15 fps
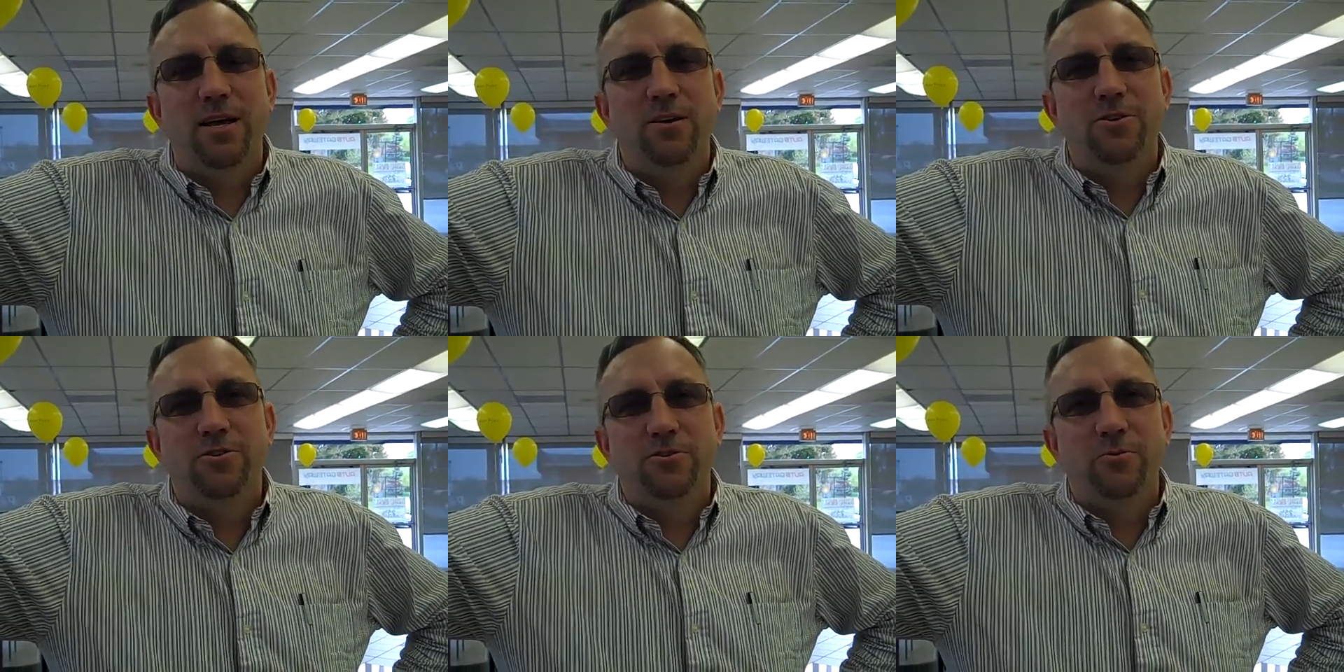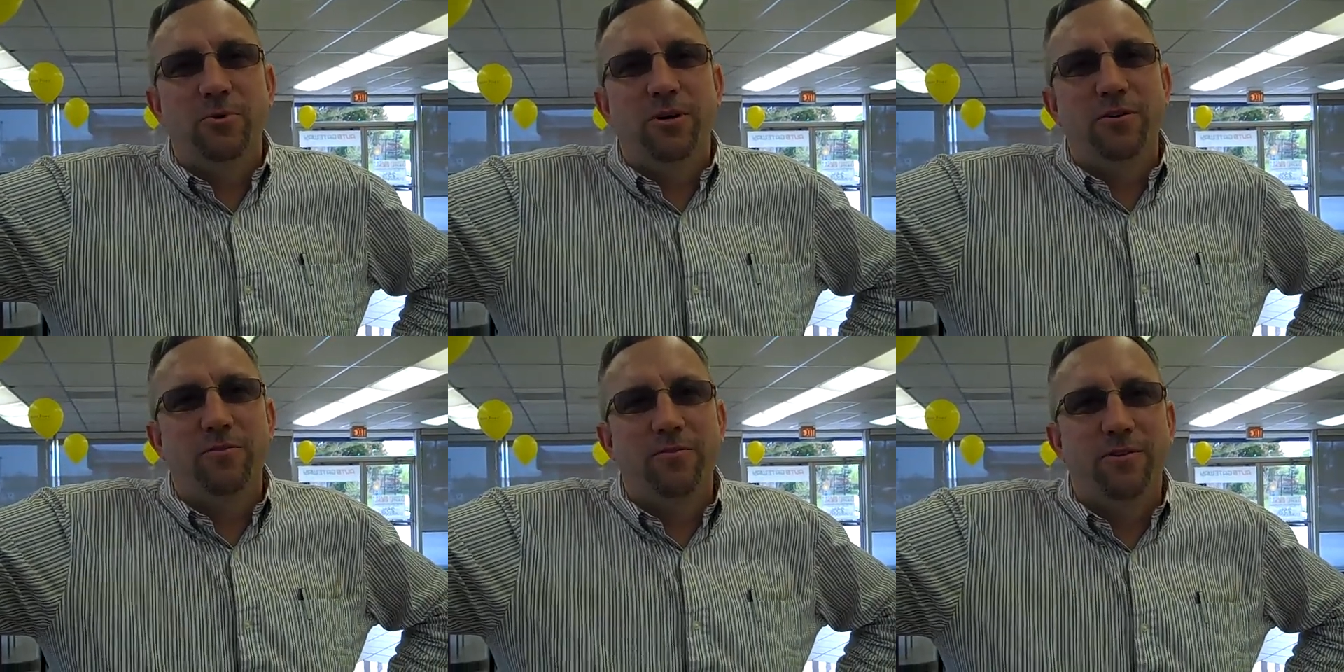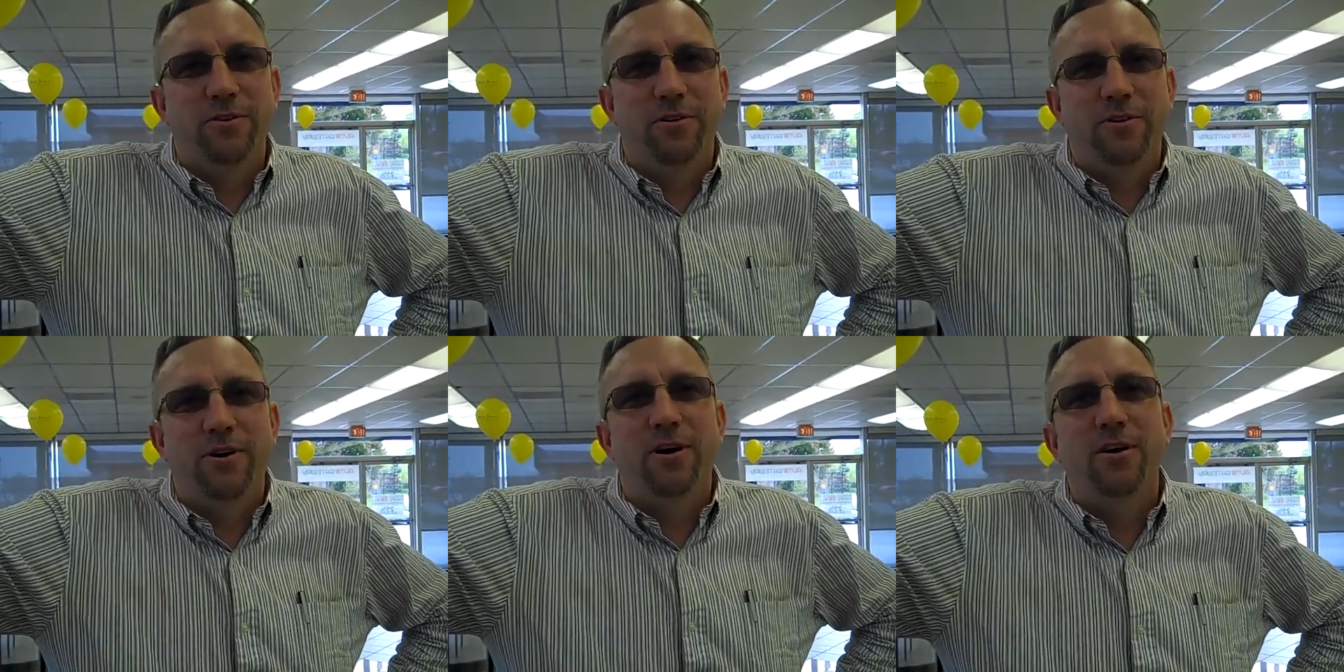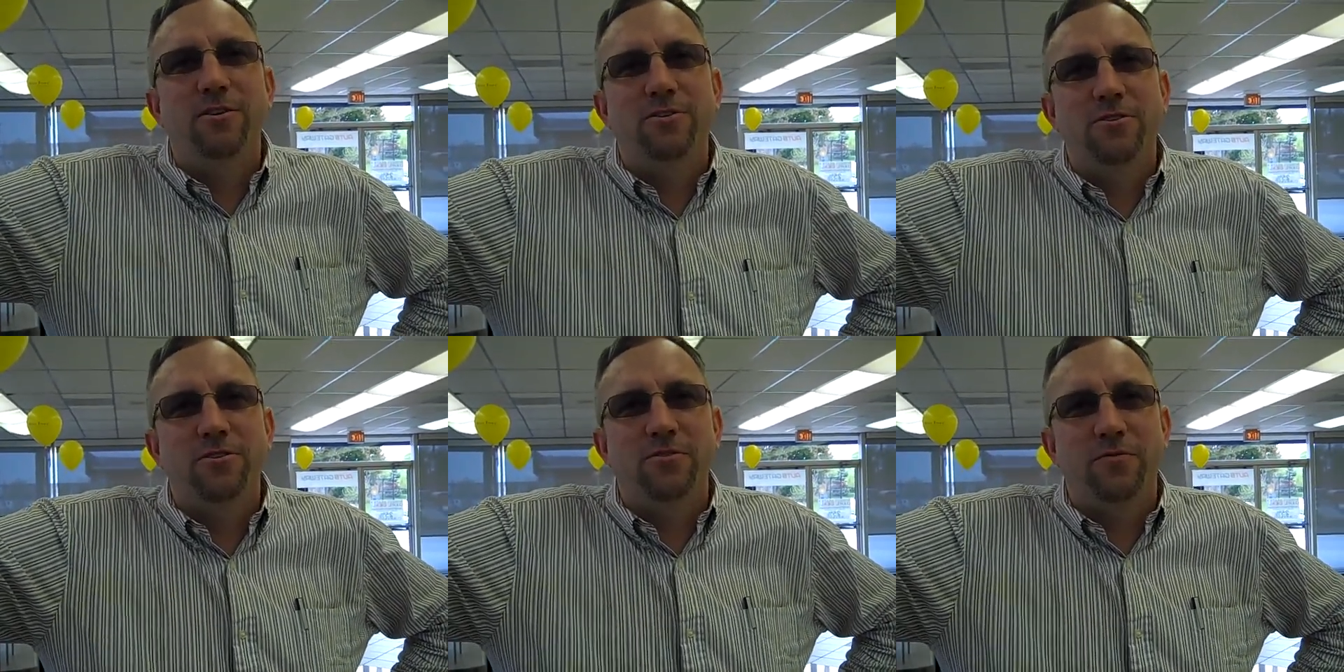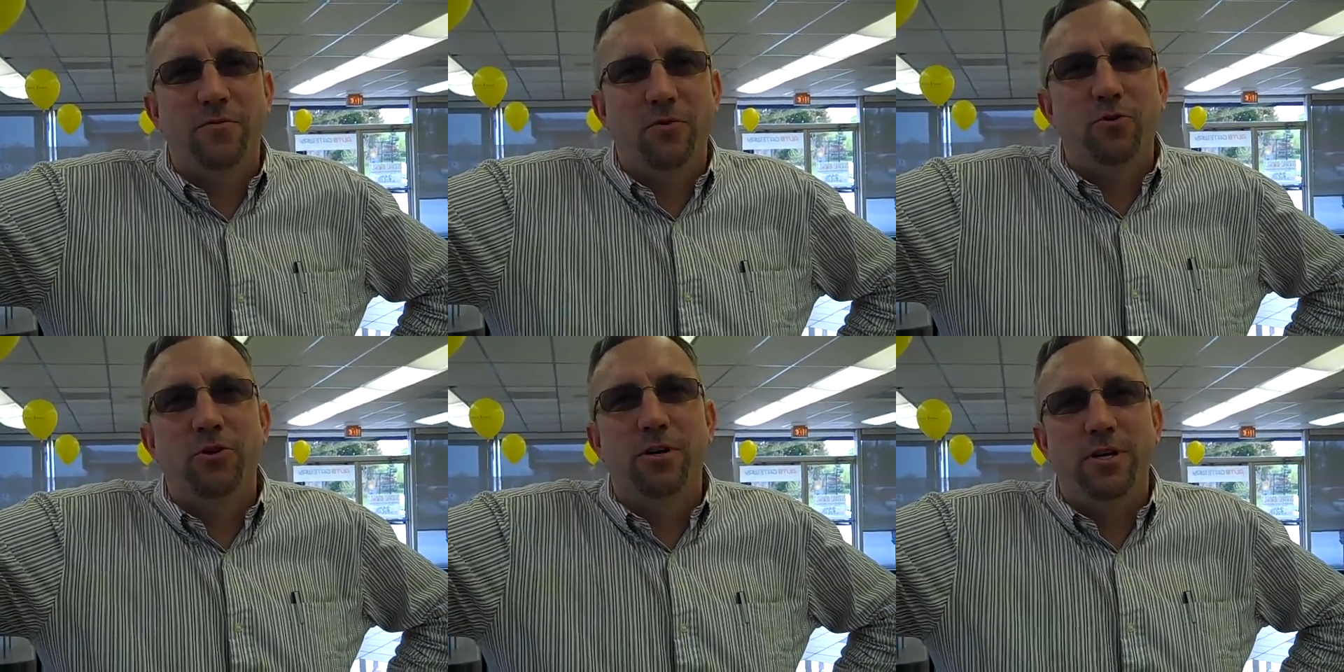used to work for the largest
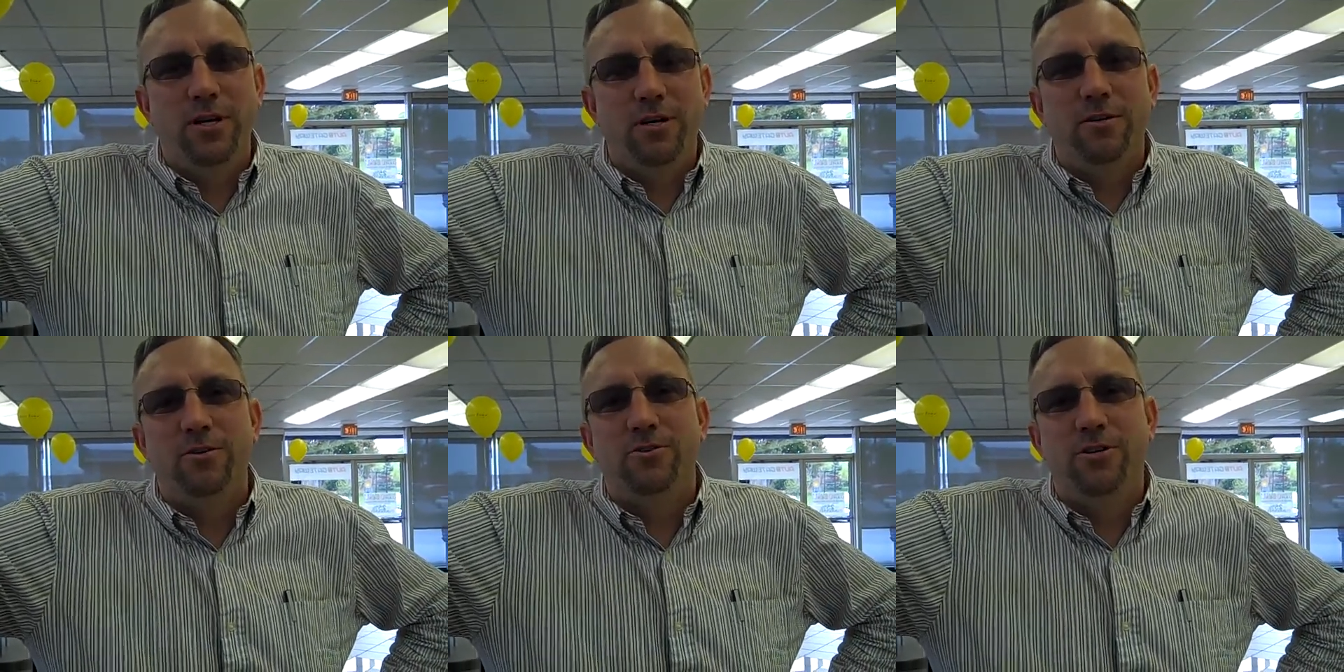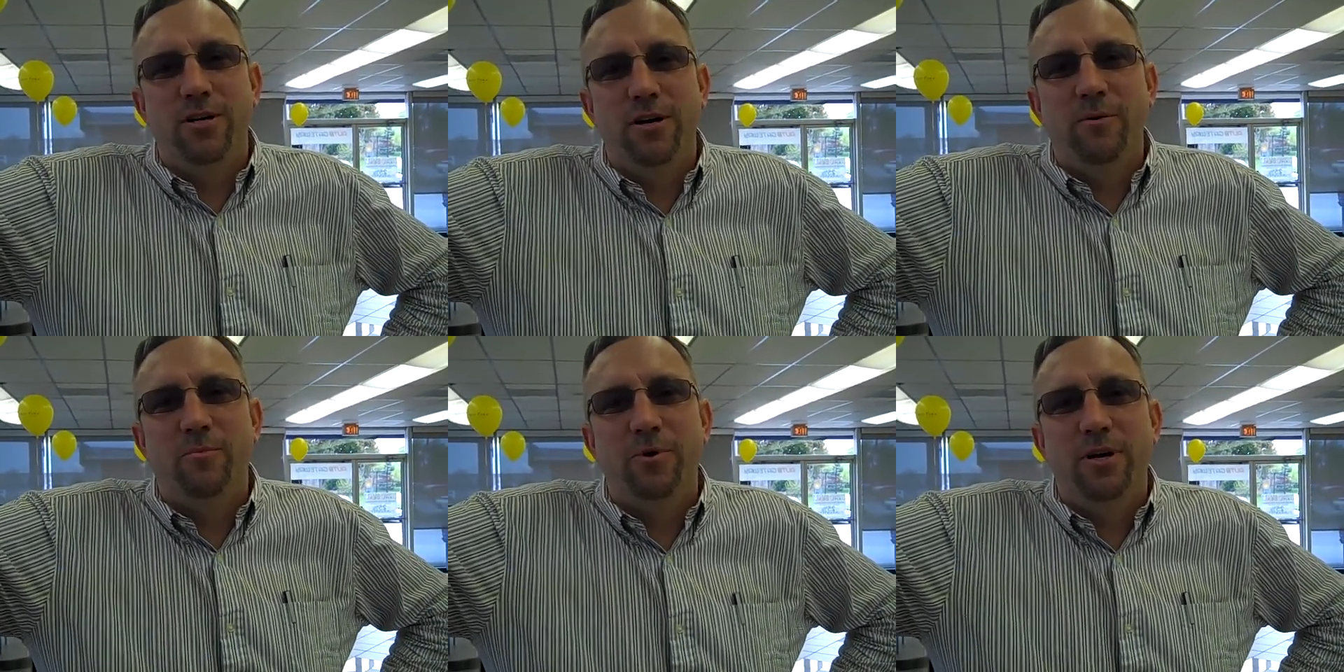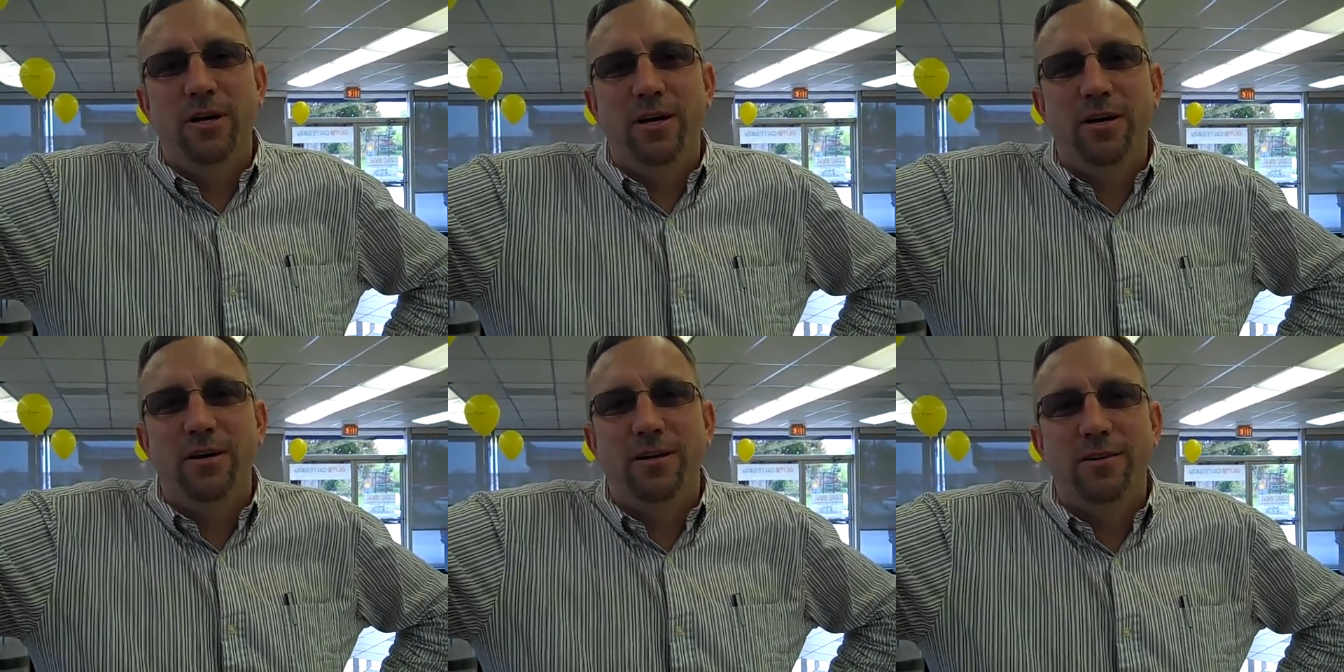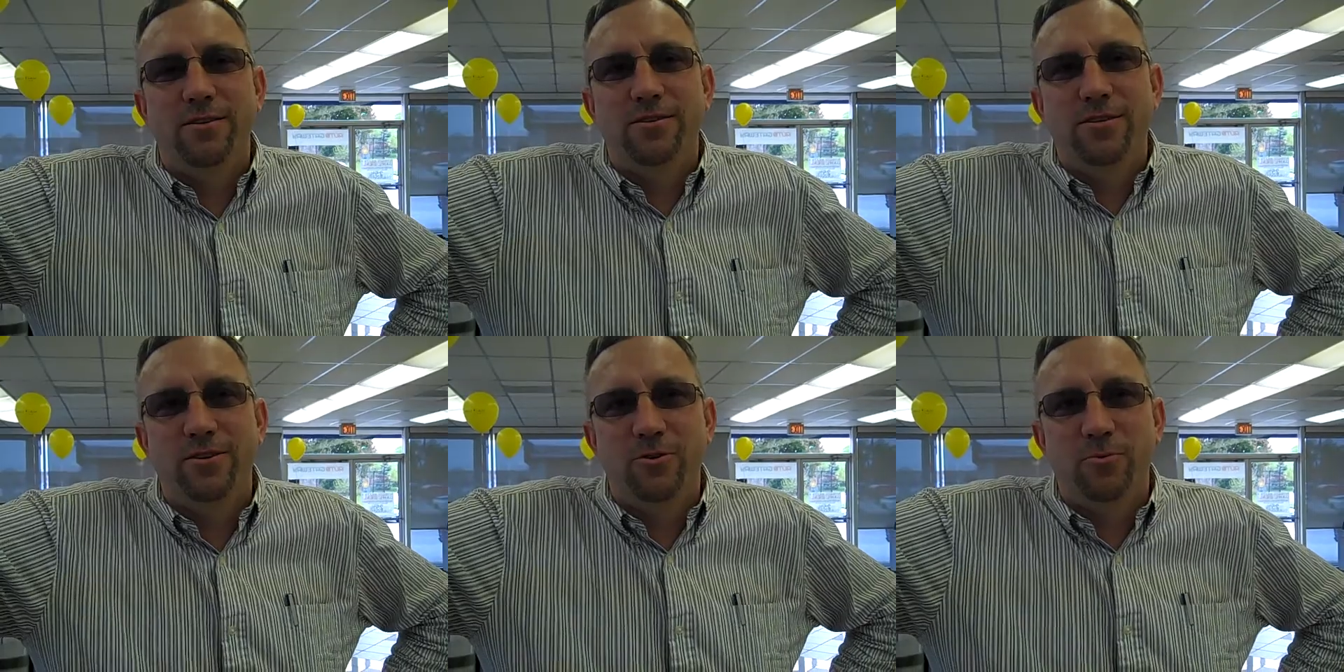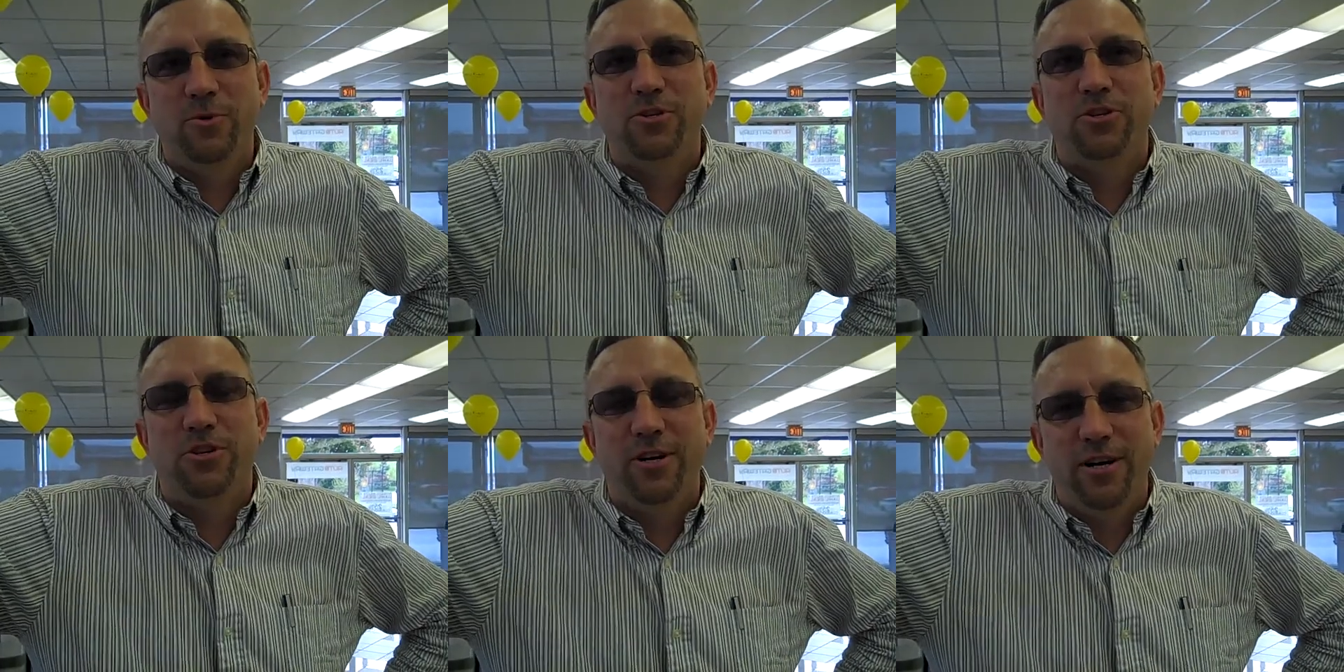Ford dealership in central
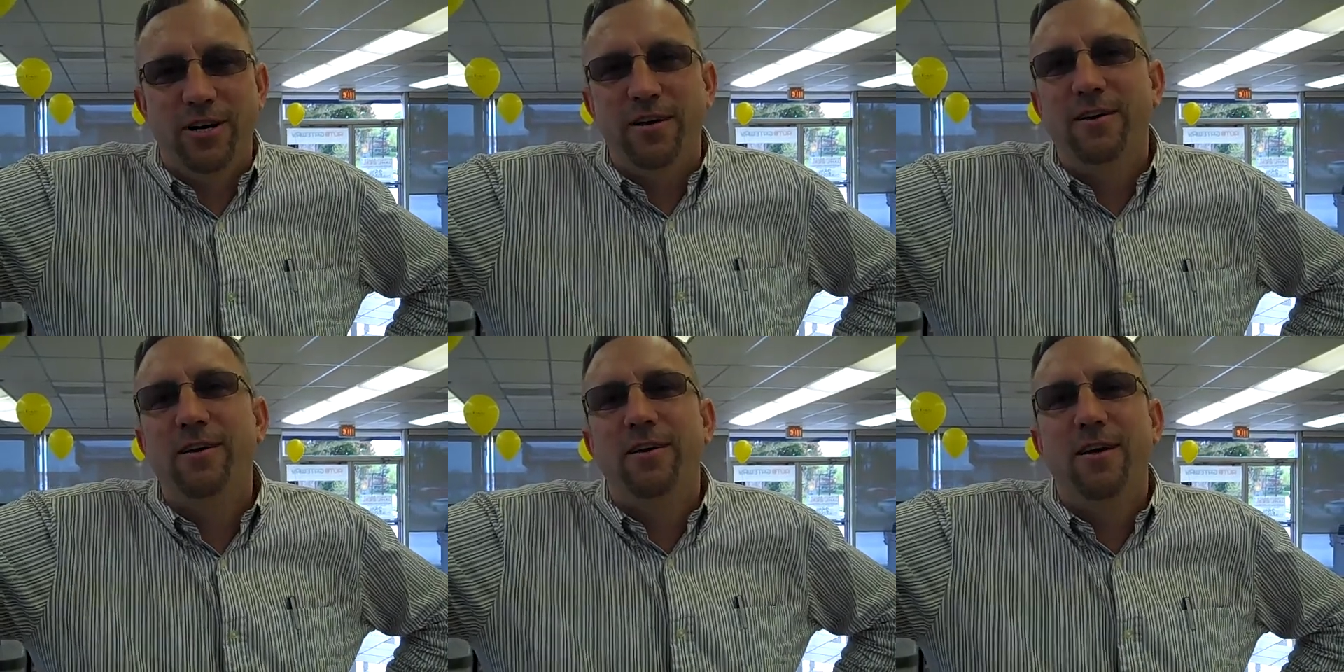Missouri.